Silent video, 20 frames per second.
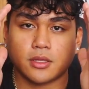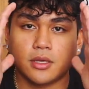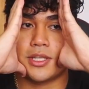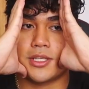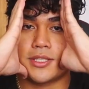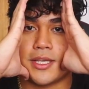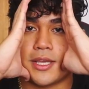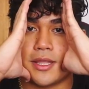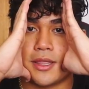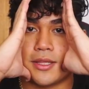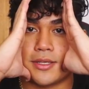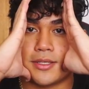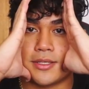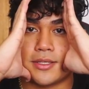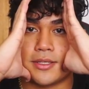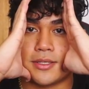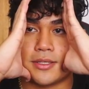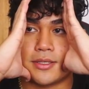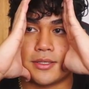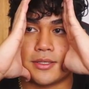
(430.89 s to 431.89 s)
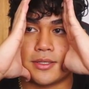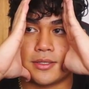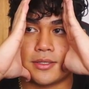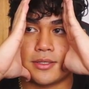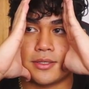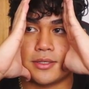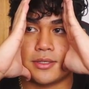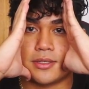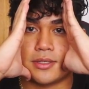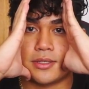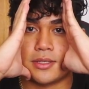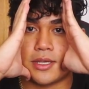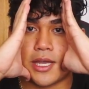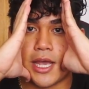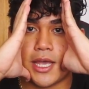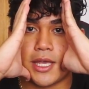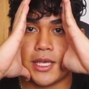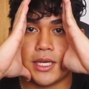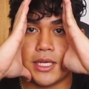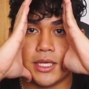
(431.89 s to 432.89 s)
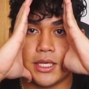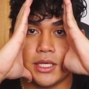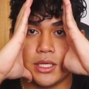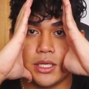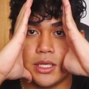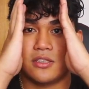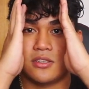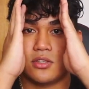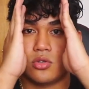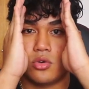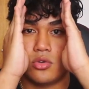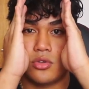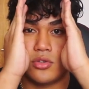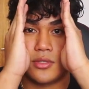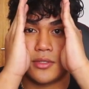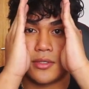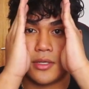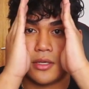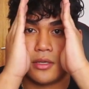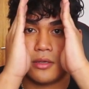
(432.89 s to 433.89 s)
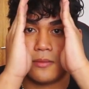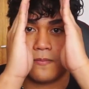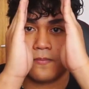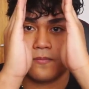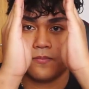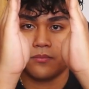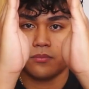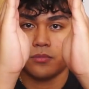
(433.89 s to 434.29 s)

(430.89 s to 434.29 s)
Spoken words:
Let's say this is 80, this is all you see,